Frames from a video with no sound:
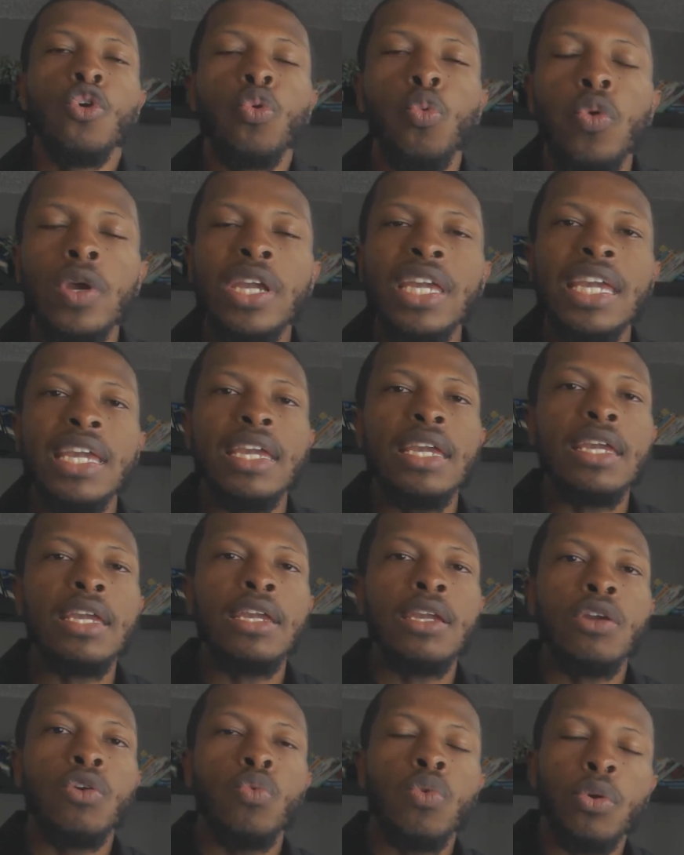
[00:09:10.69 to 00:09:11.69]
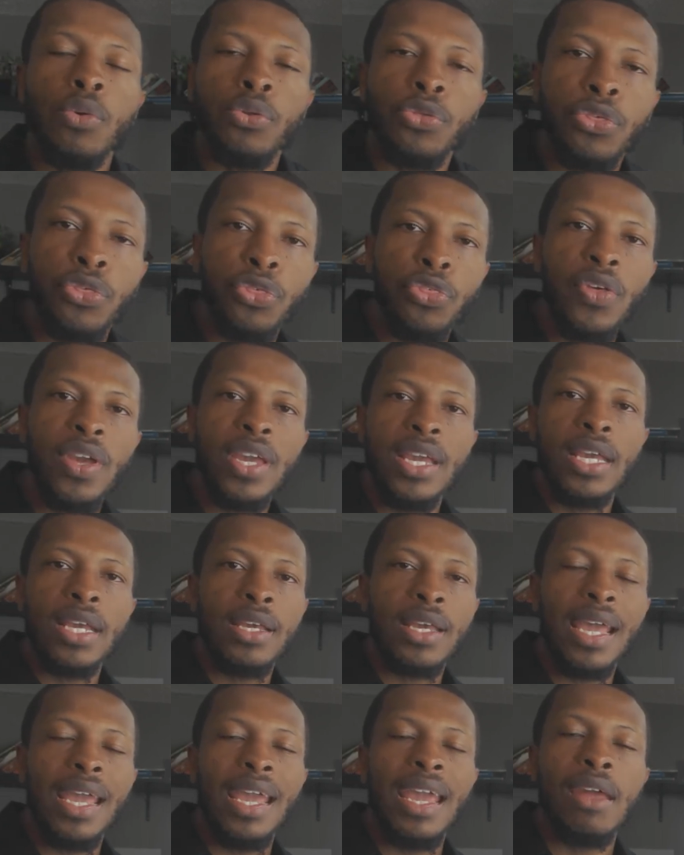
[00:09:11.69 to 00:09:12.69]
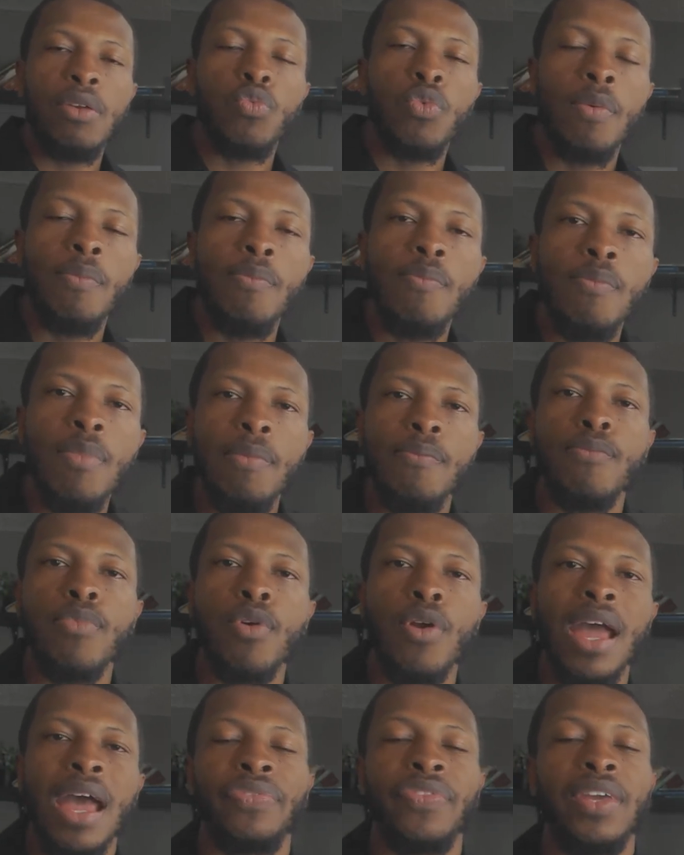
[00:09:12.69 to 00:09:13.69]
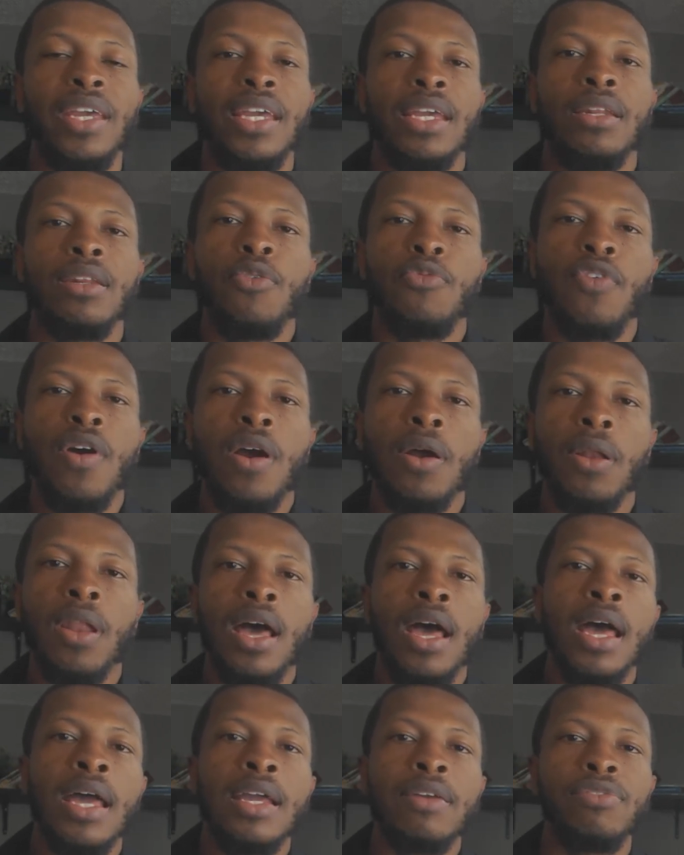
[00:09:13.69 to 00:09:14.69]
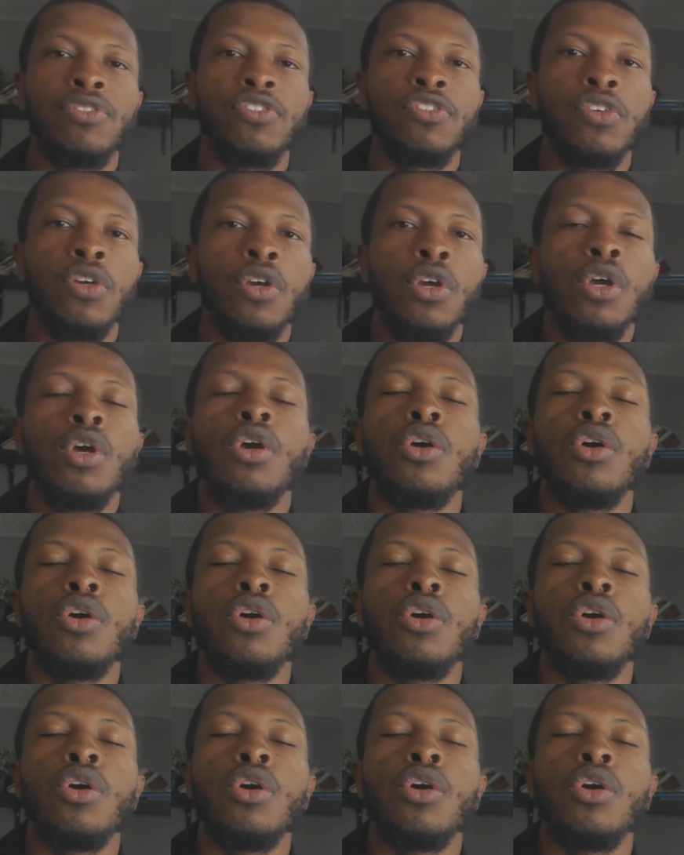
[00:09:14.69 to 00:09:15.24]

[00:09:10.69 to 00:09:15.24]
We will think and remember at the end of our lives